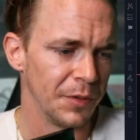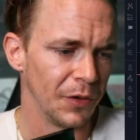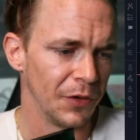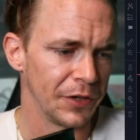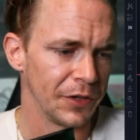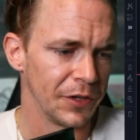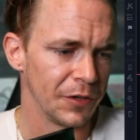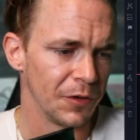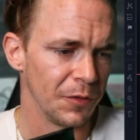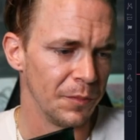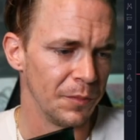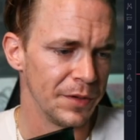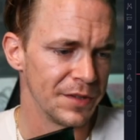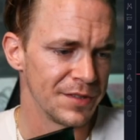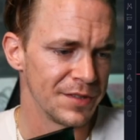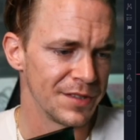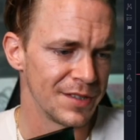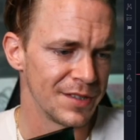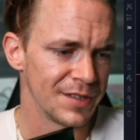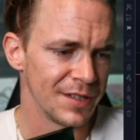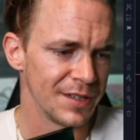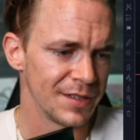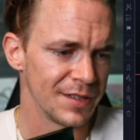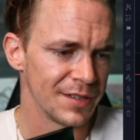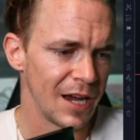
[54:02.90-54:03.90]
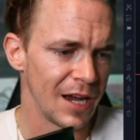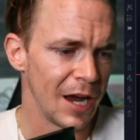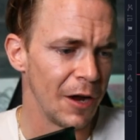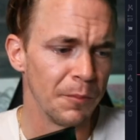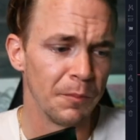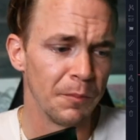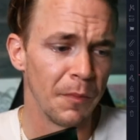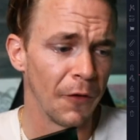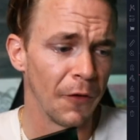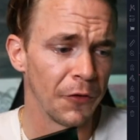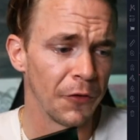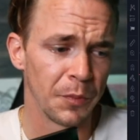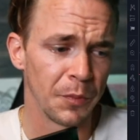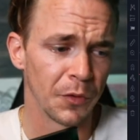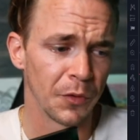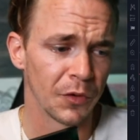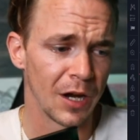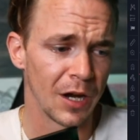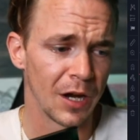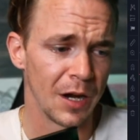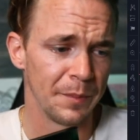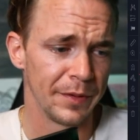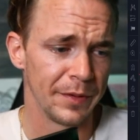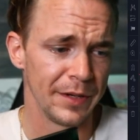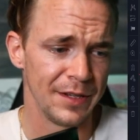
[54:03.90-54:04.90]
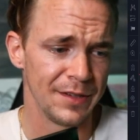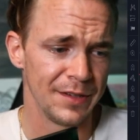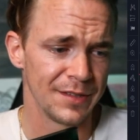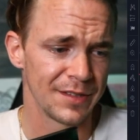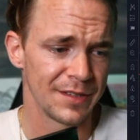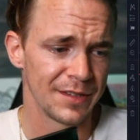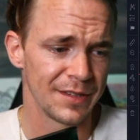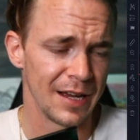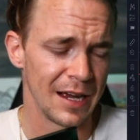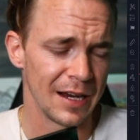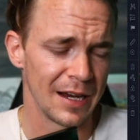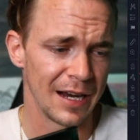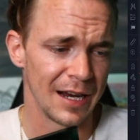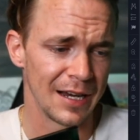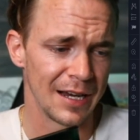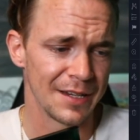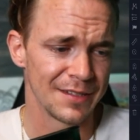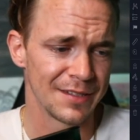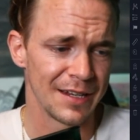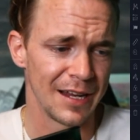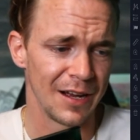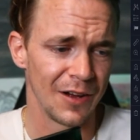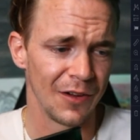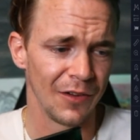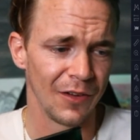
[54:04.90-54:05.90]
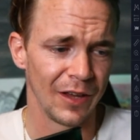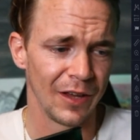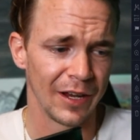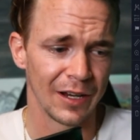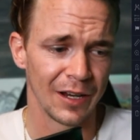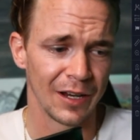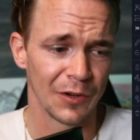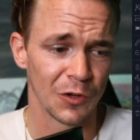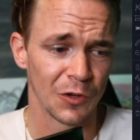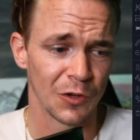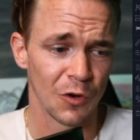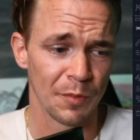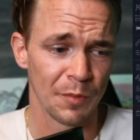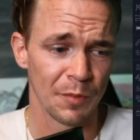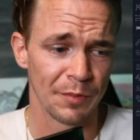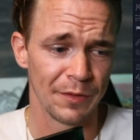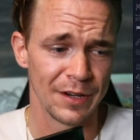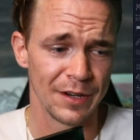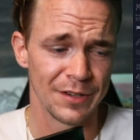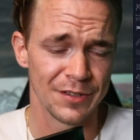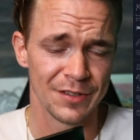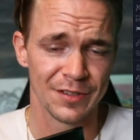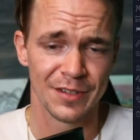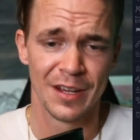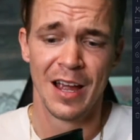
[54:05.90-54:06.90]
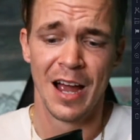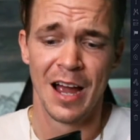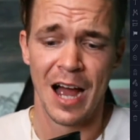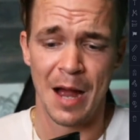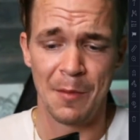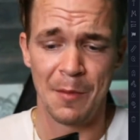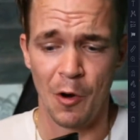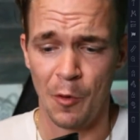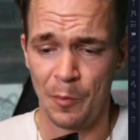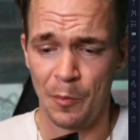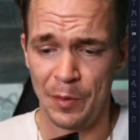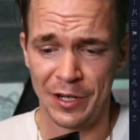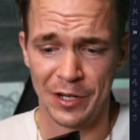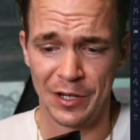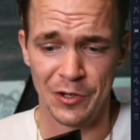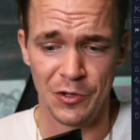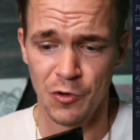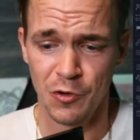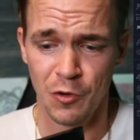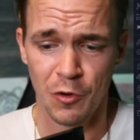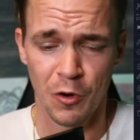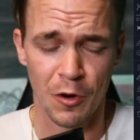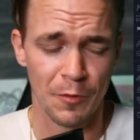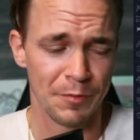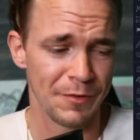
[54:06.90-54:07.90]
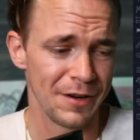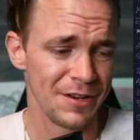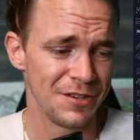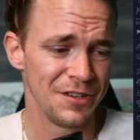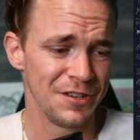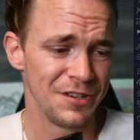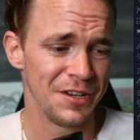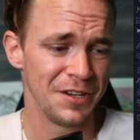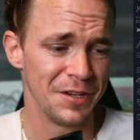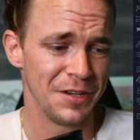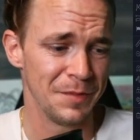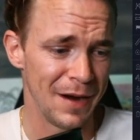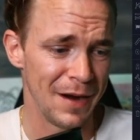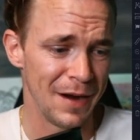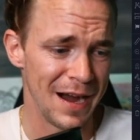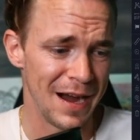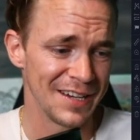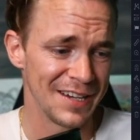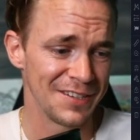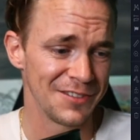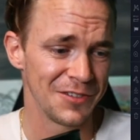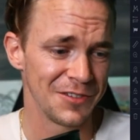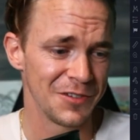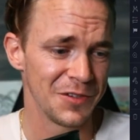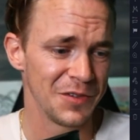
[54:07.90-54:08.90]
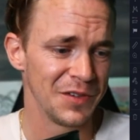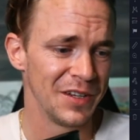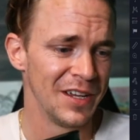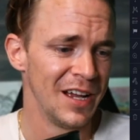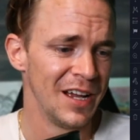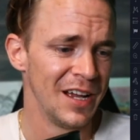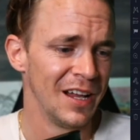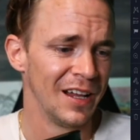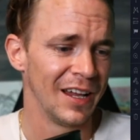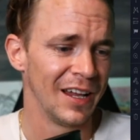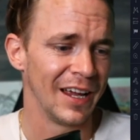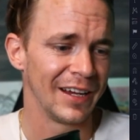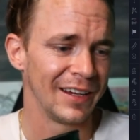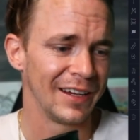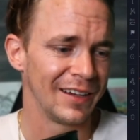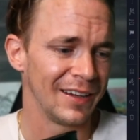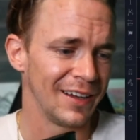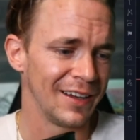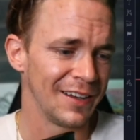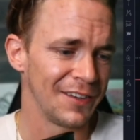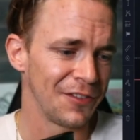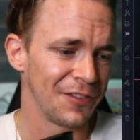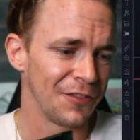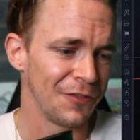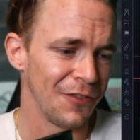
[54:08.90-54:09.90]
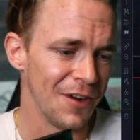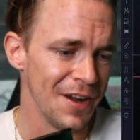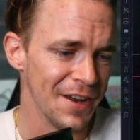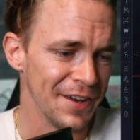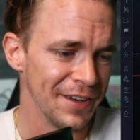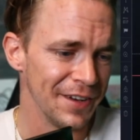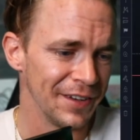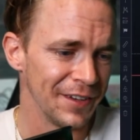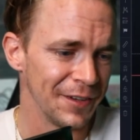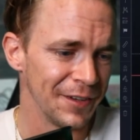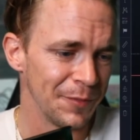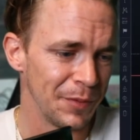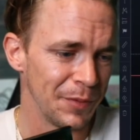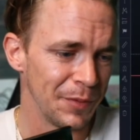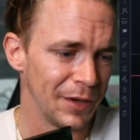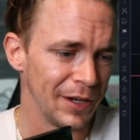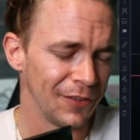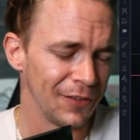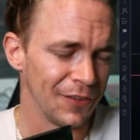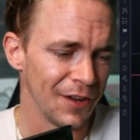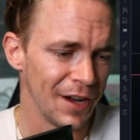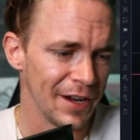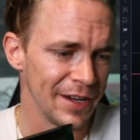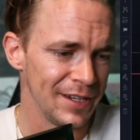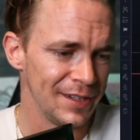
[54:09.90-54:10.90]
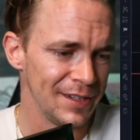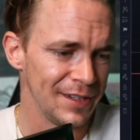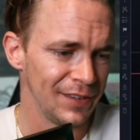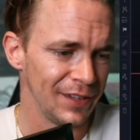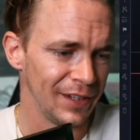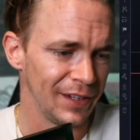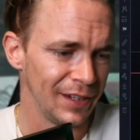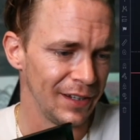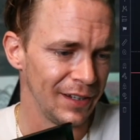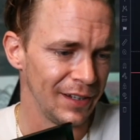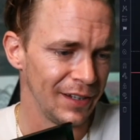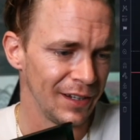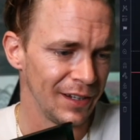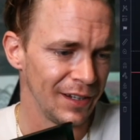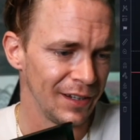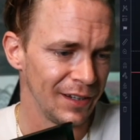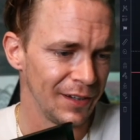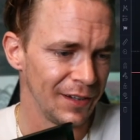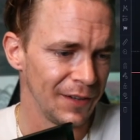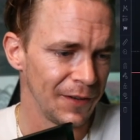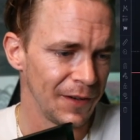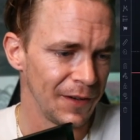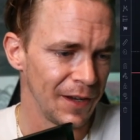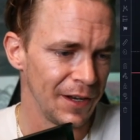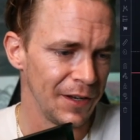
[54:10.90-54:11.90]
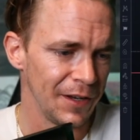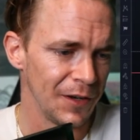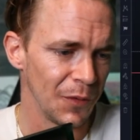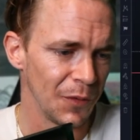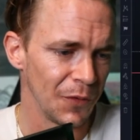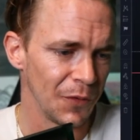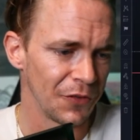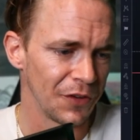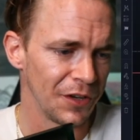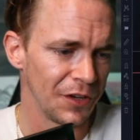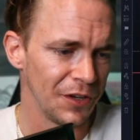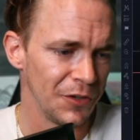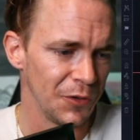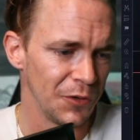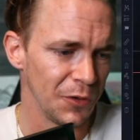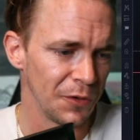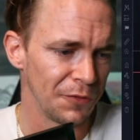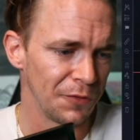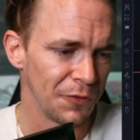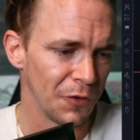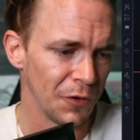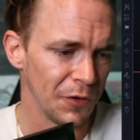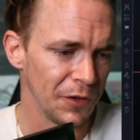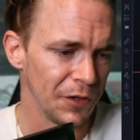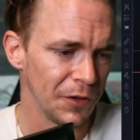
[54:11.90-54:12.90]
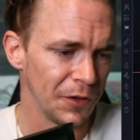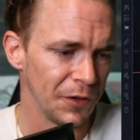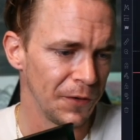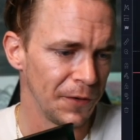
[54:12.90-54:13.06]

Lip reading: your own businesses. I own multiple companies, now. Like, I own corporations. I'm opening a new corporation in Dubai soon. Like, it's fun, but it's not easy, and no one's gonna do it for you.